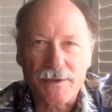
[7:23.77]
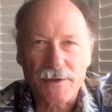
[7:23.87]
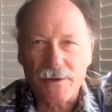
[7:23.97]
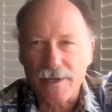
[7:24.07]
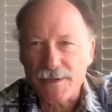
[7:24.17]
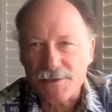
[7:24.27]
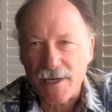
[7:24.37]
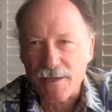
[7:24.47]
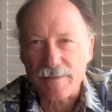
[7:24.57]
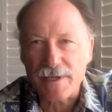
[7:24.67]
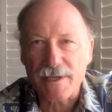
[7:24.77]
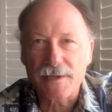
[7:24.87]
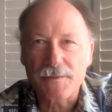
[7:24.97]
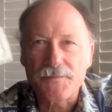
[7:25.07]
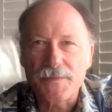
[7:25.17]
or it shall
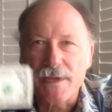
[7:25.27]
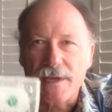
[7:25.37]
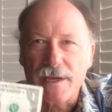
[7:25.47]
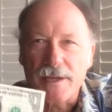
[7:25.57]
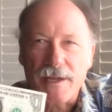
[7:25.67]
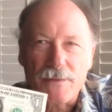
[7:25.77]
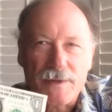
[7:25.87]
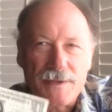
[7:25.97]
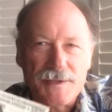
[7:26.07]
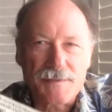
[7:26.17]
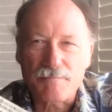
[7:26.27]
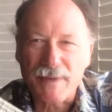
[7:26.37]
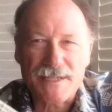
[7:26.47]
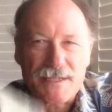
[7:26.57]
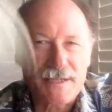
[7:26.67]
be. In other words,
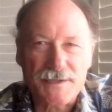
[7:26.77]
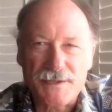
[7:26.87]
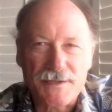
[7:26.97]
baseless,